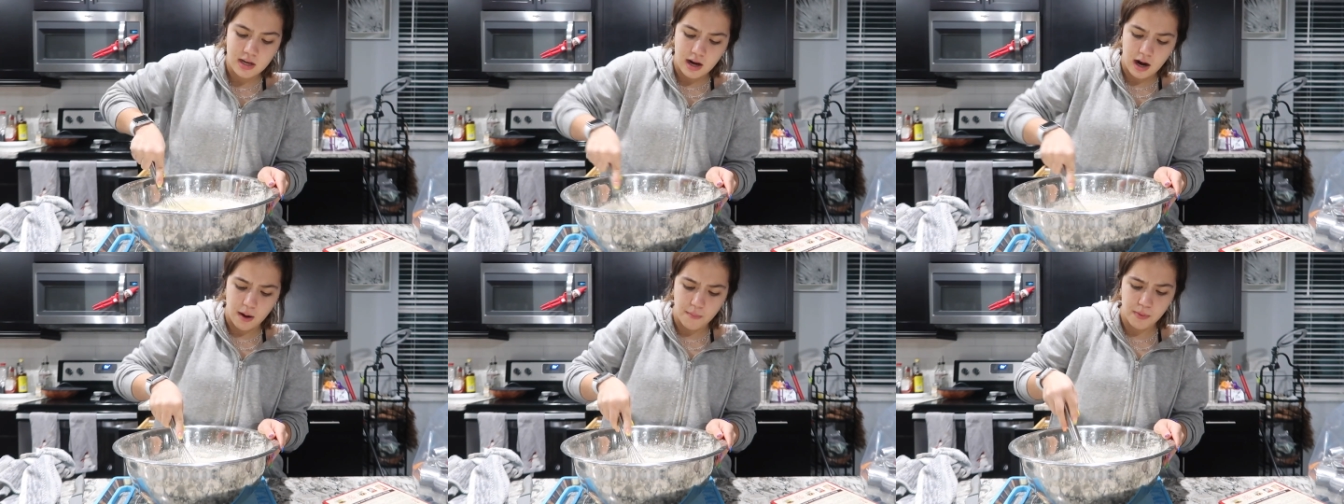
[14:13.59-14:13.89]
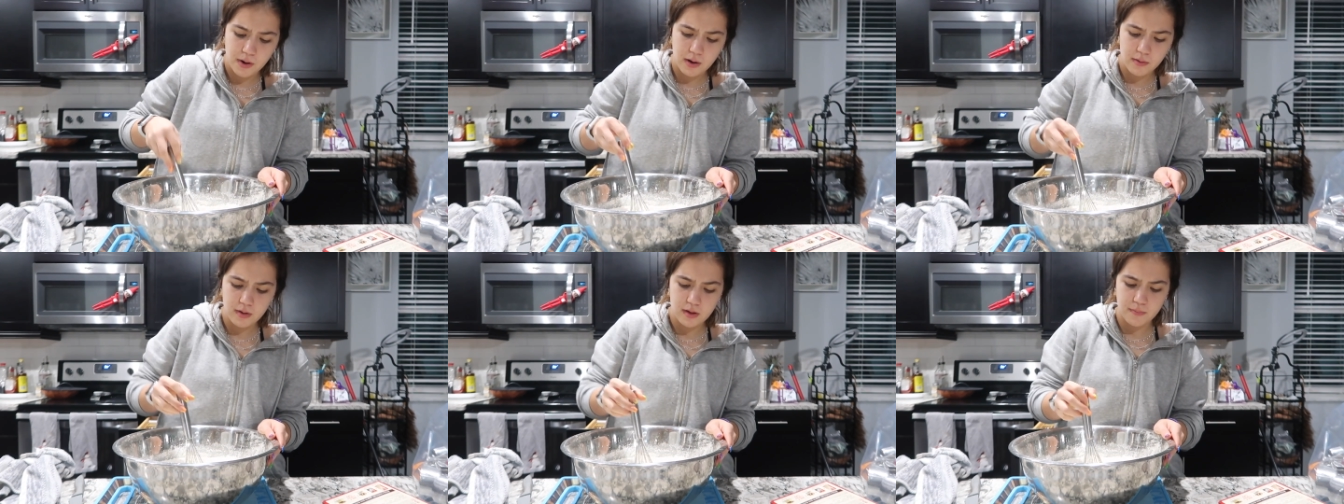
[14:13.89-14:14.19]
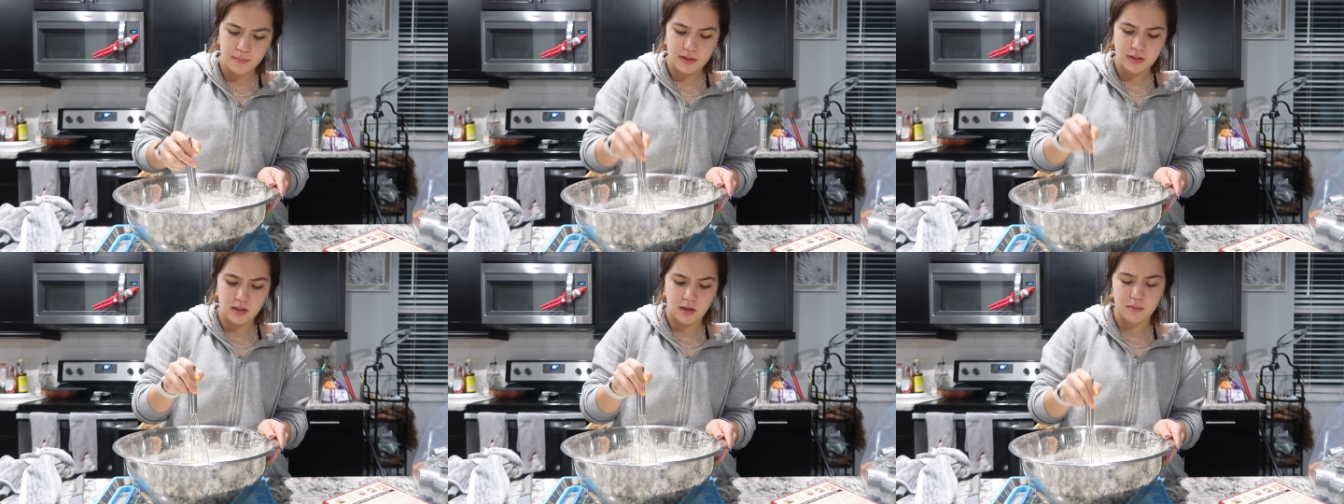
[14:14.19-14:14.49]
I'll probably
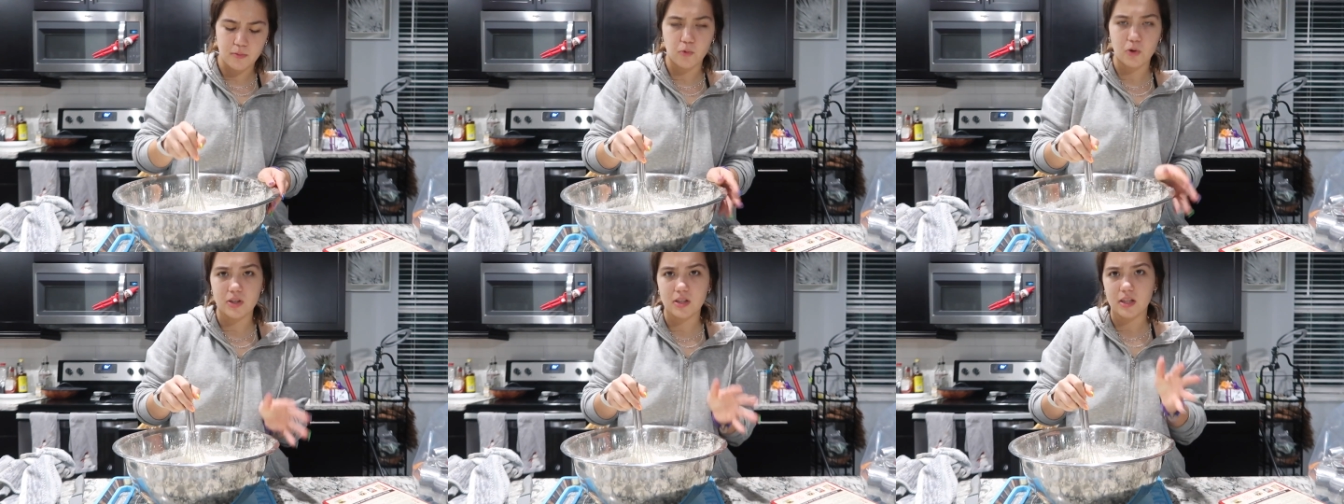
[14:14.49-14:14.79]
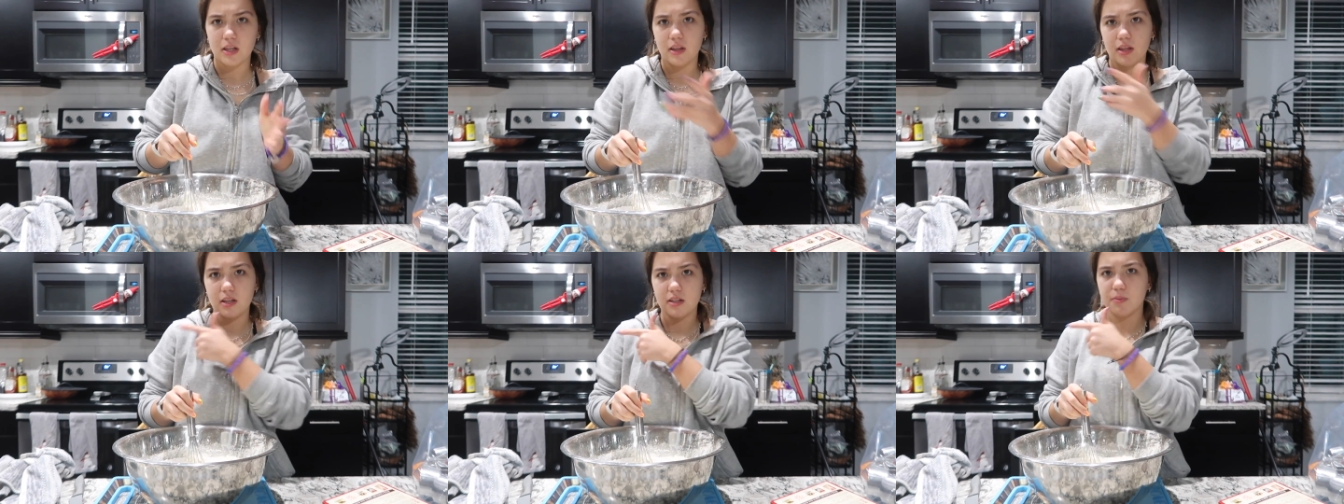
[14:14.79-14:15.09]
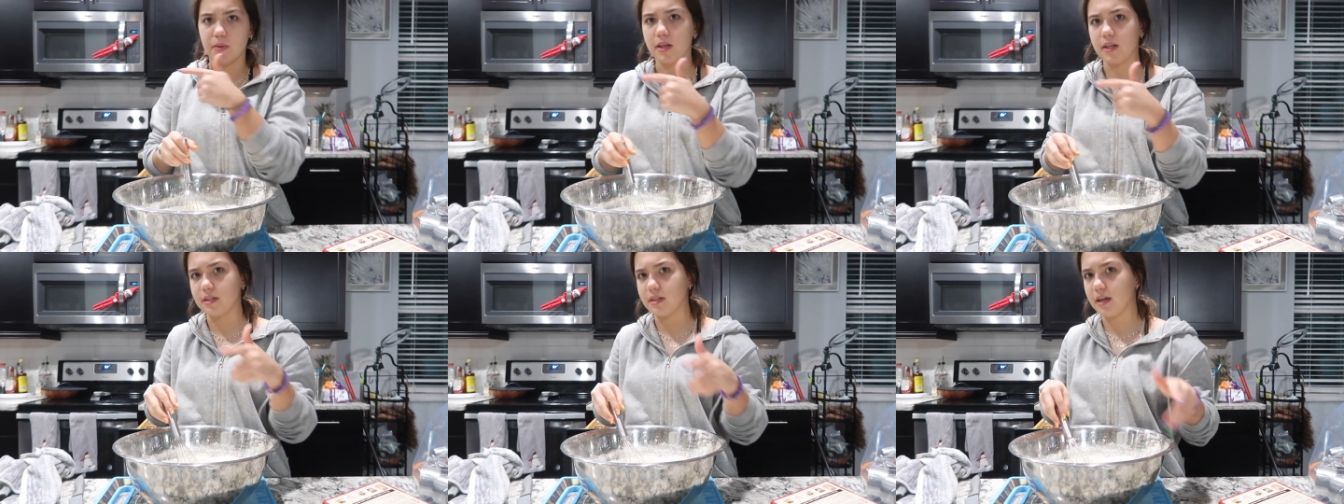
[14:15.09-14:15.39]
be done whisking this
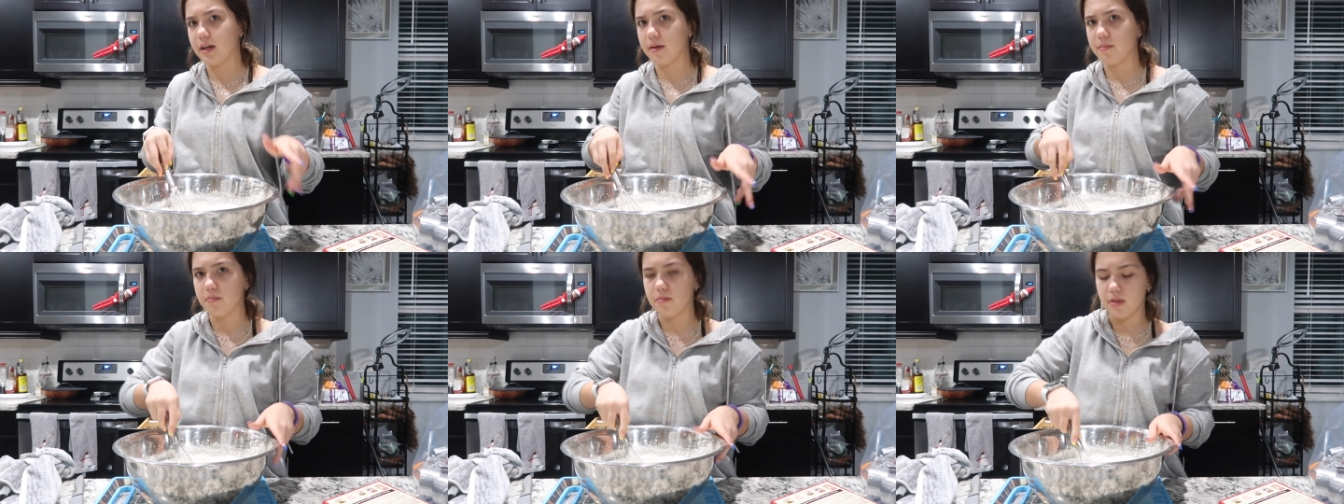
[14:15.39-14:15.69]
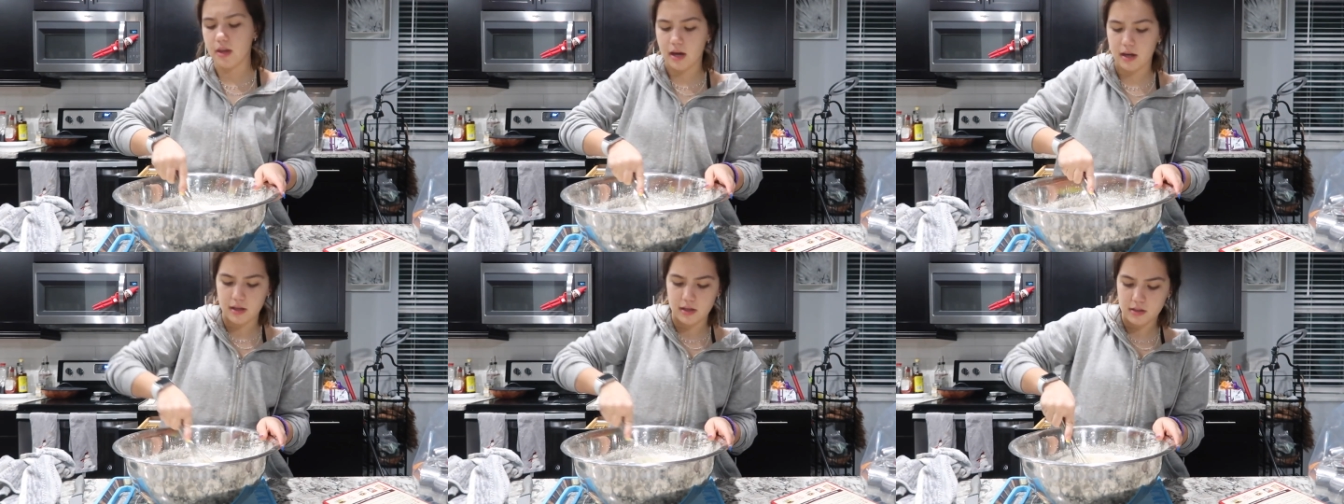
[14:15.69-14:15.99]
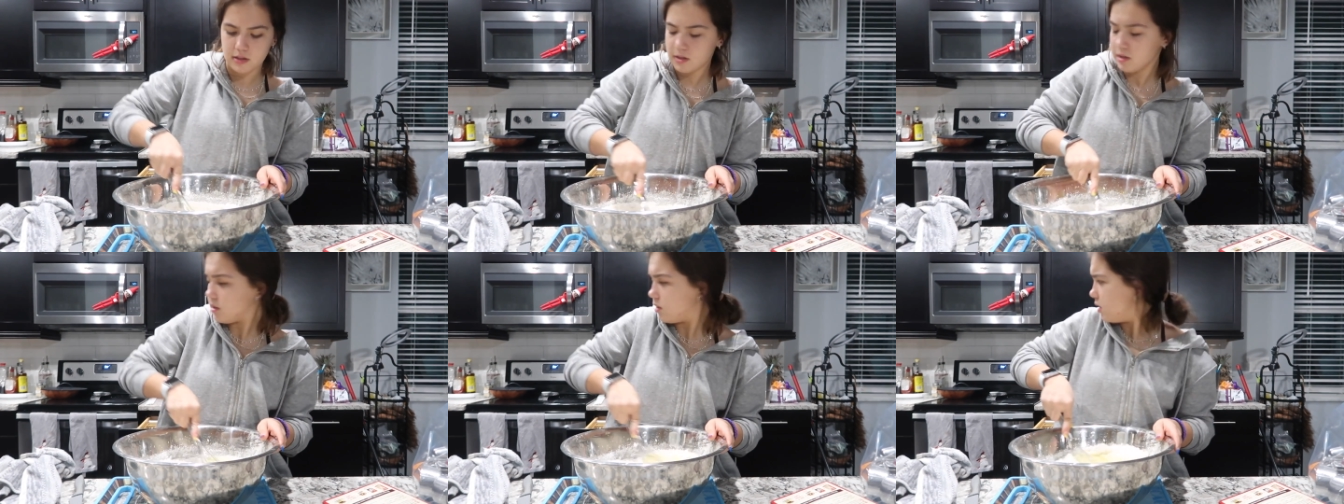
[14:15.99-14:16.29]
by the time that
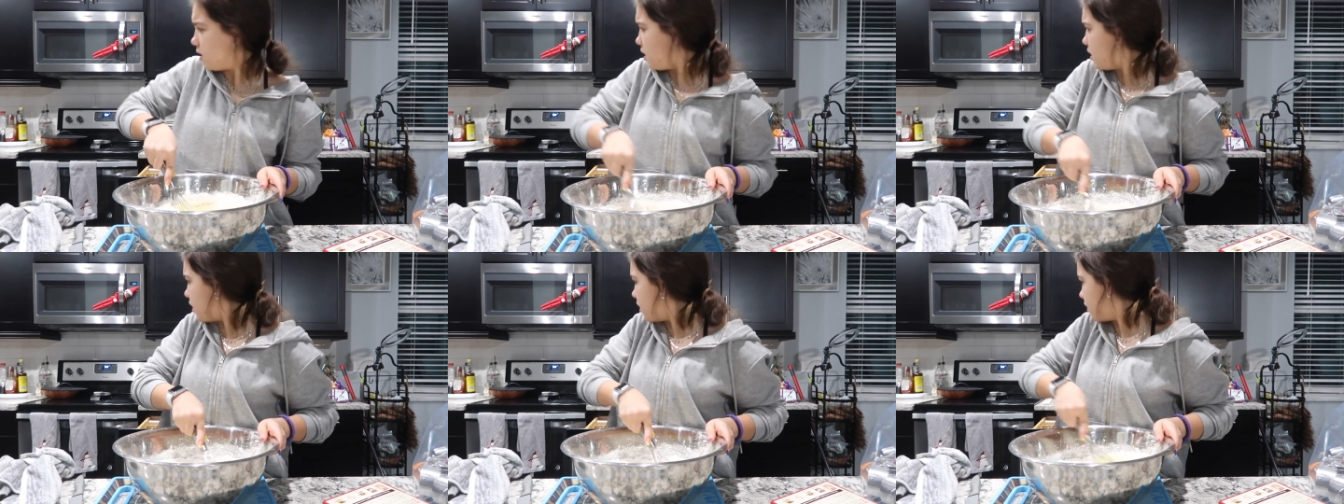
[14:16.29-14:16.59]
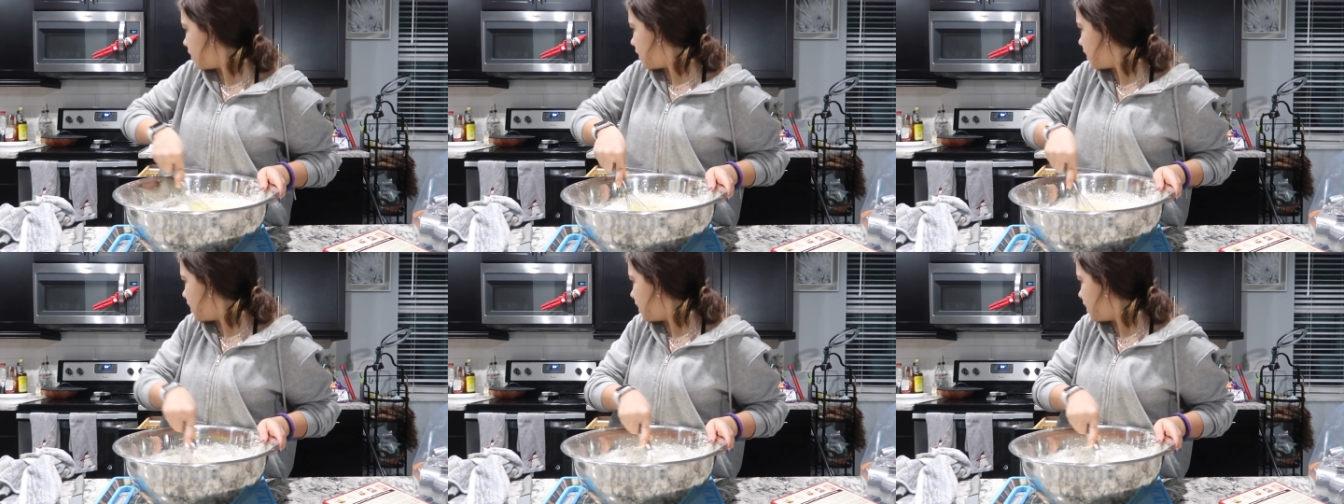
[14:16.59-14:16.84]
is done.